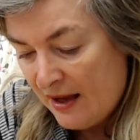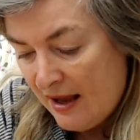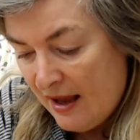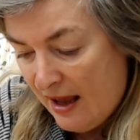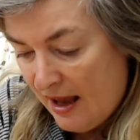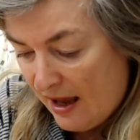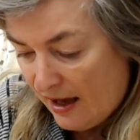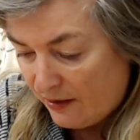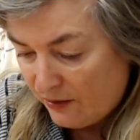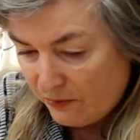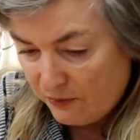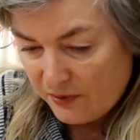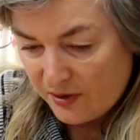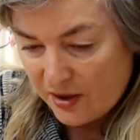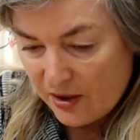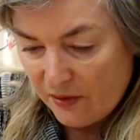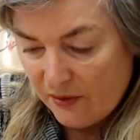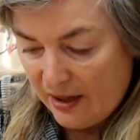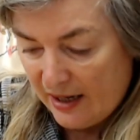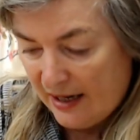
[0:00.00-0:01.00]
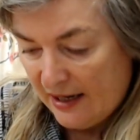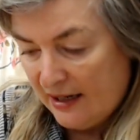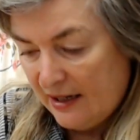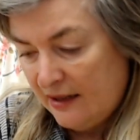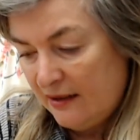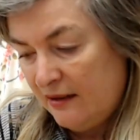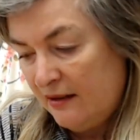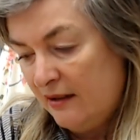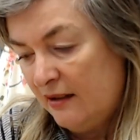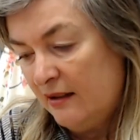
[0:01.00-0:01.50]
And also
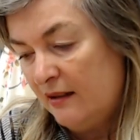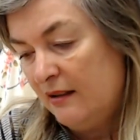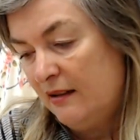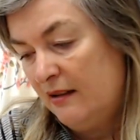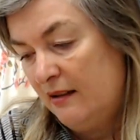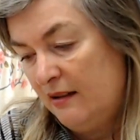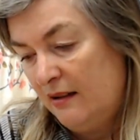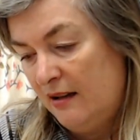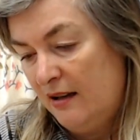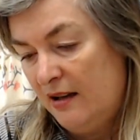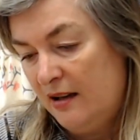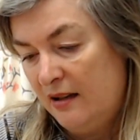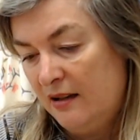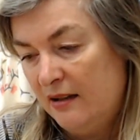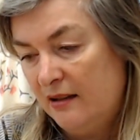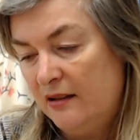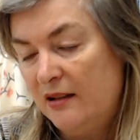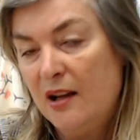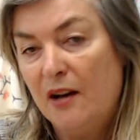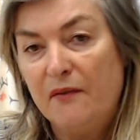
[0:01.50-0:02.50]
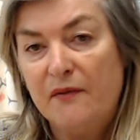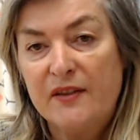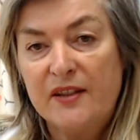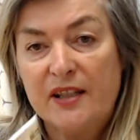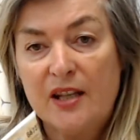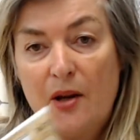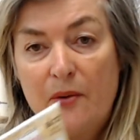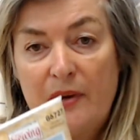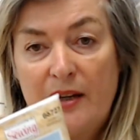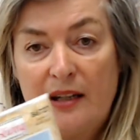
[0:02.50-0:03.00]
in Love
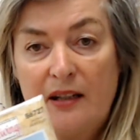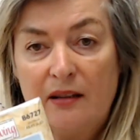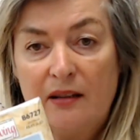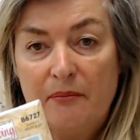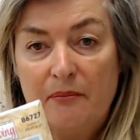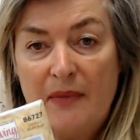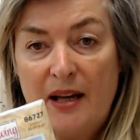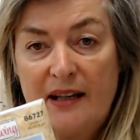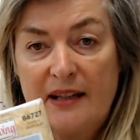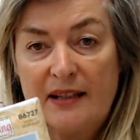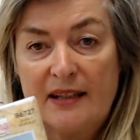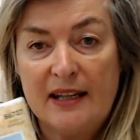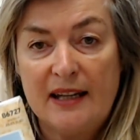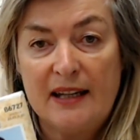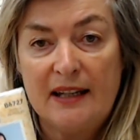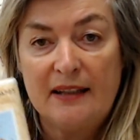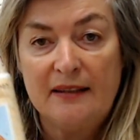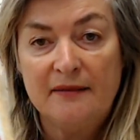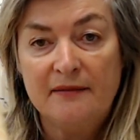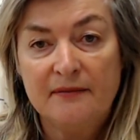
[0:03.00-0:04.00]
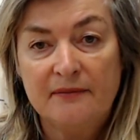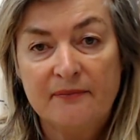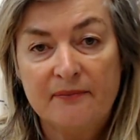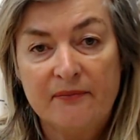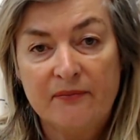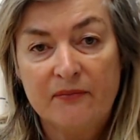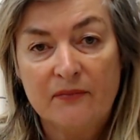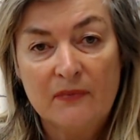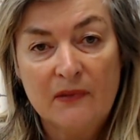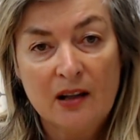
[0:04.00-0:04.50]
Sewing magazine
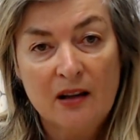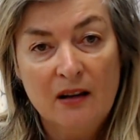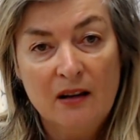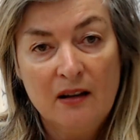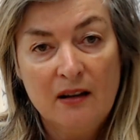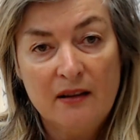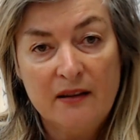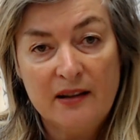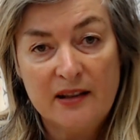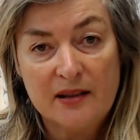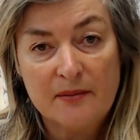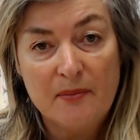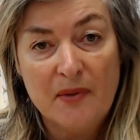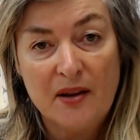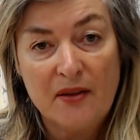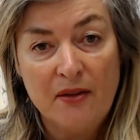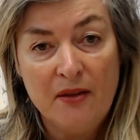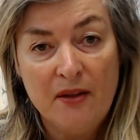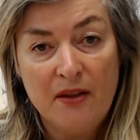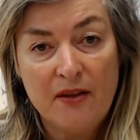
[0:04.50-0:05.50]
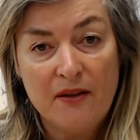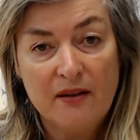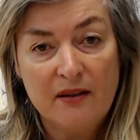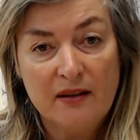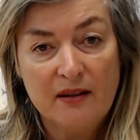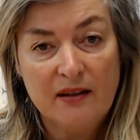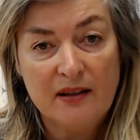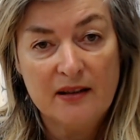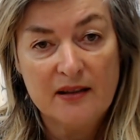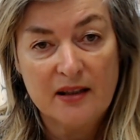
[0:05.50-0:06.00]
this month
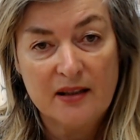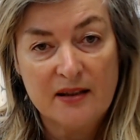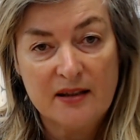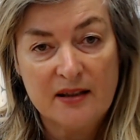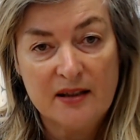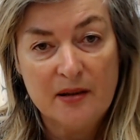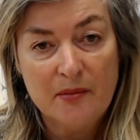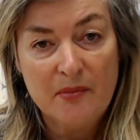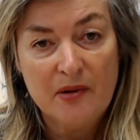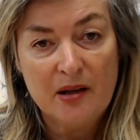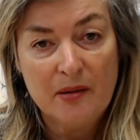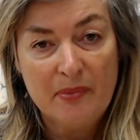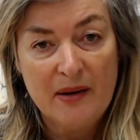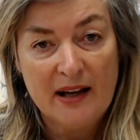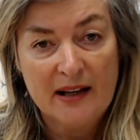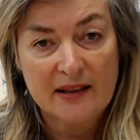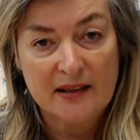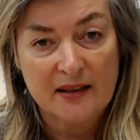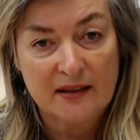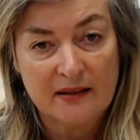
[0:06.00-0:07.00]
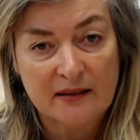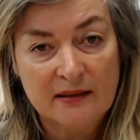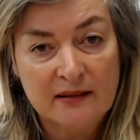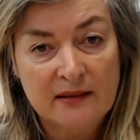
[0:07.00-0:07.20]
is a similar pattern.